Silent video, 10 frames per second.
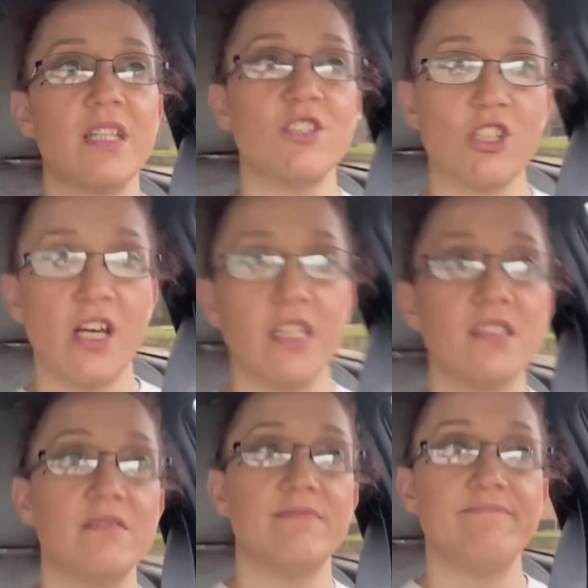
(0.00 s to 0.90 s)
shite.
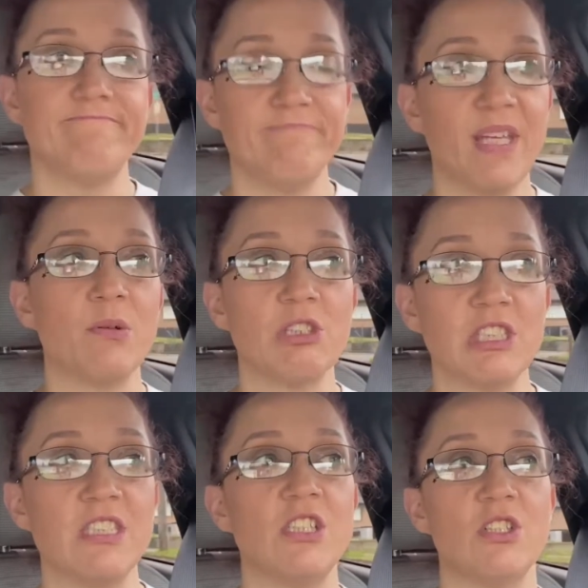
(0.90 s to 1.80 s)
They
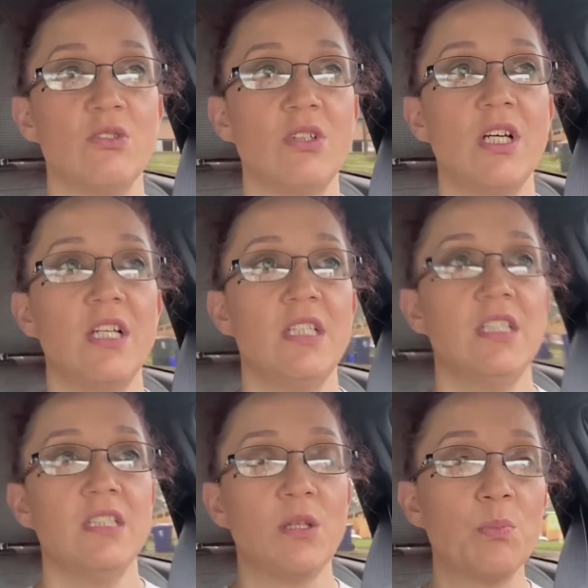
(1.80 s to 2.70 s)
really do.
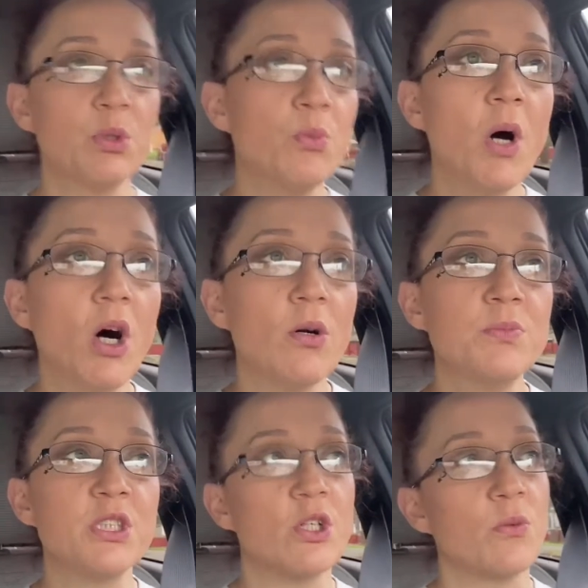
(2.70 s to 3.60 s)
The blue
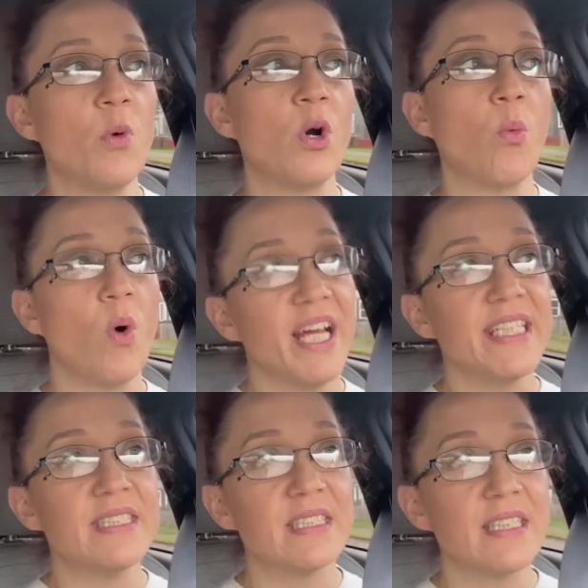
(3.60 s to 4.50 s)
bulbs look more
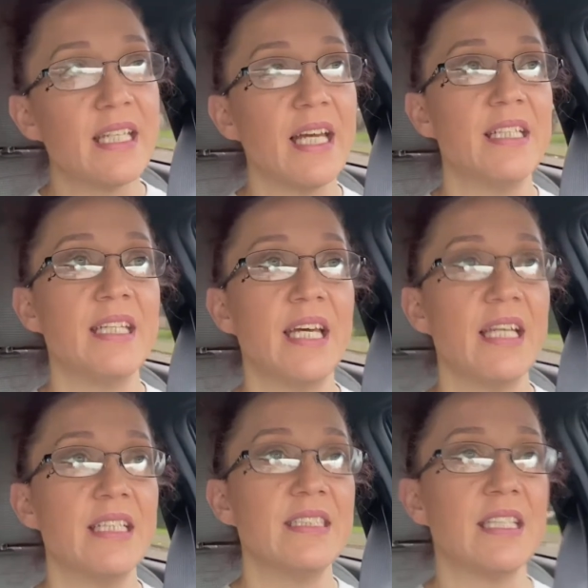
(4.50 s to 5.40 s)
white, and
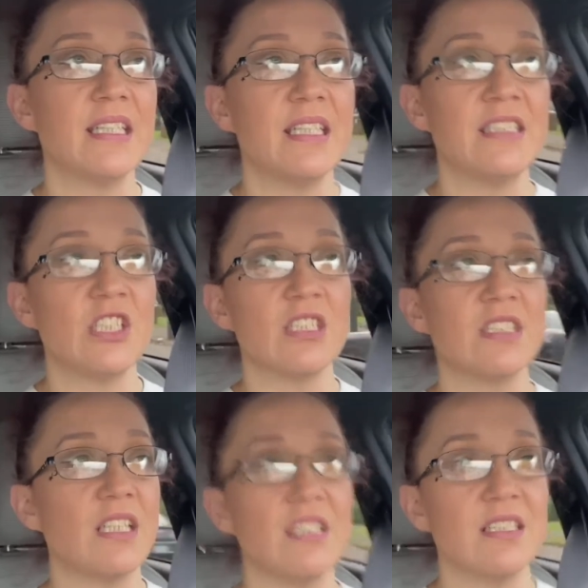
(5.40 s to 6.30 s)
then it just
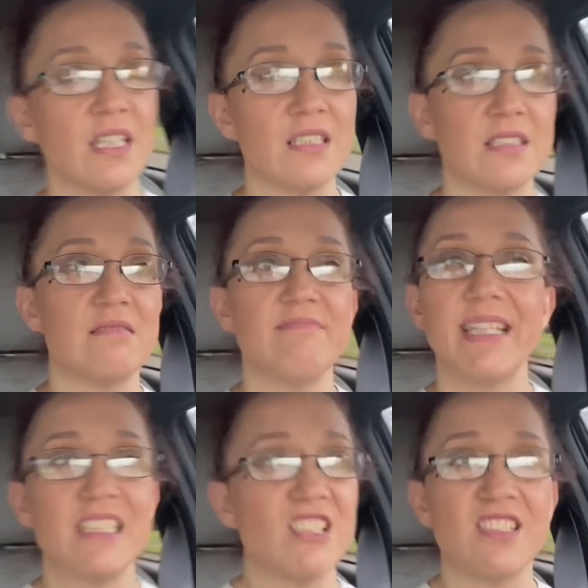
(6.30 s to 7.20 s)

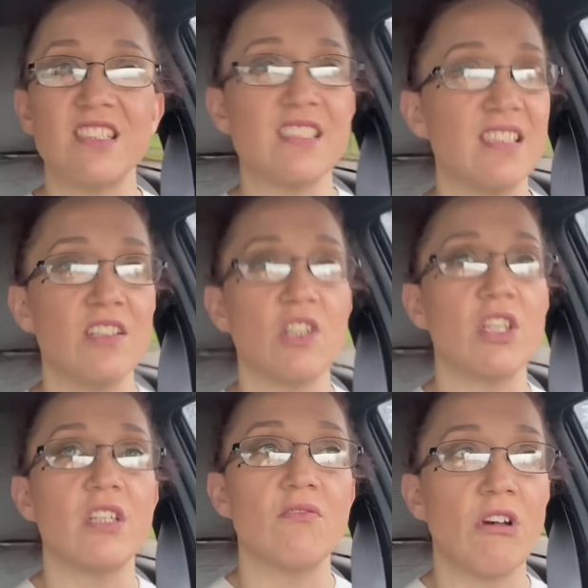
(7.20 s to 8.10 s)
isn't
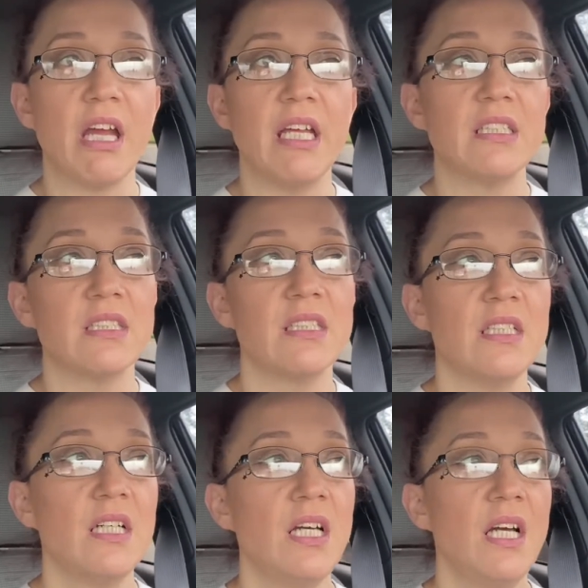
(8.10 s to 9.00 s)
looking
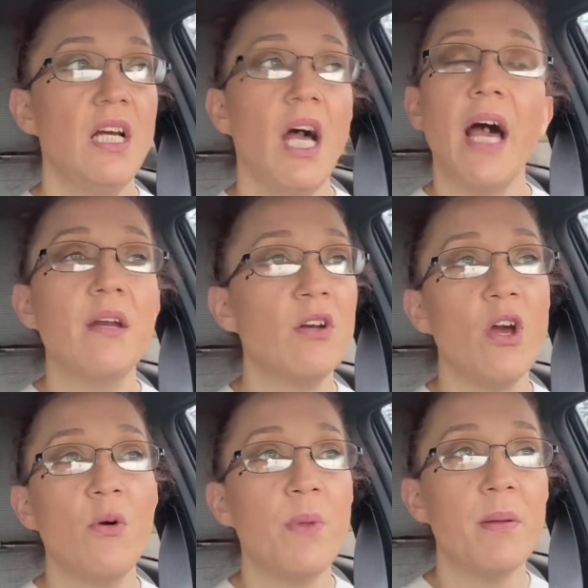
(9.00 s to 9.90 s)
right. I don't
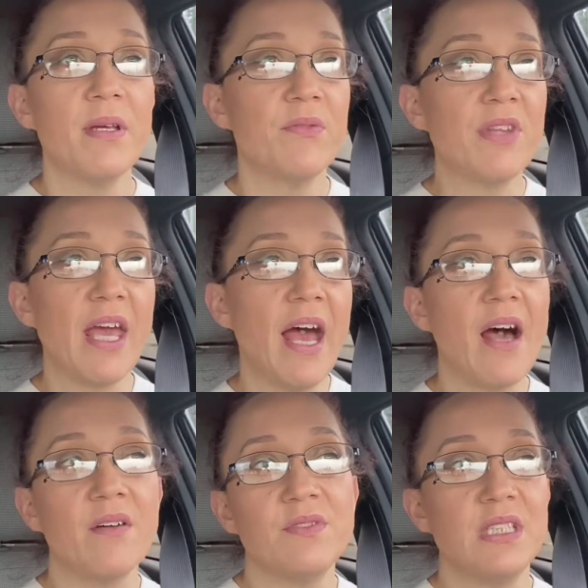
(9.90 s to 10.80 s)
know, maybe if they
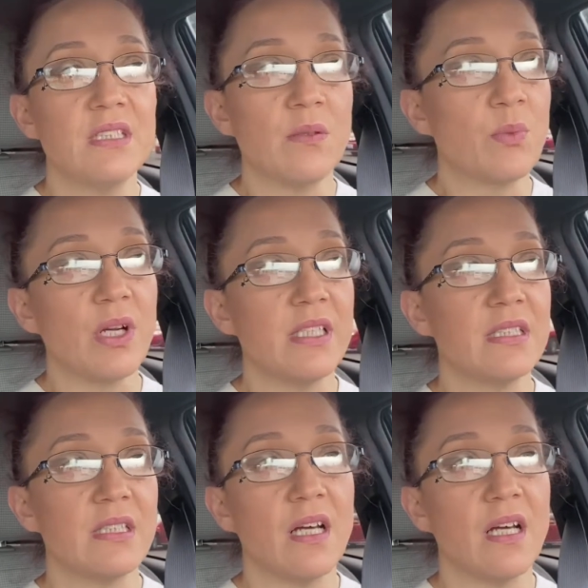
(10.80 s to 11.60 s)
have decent priced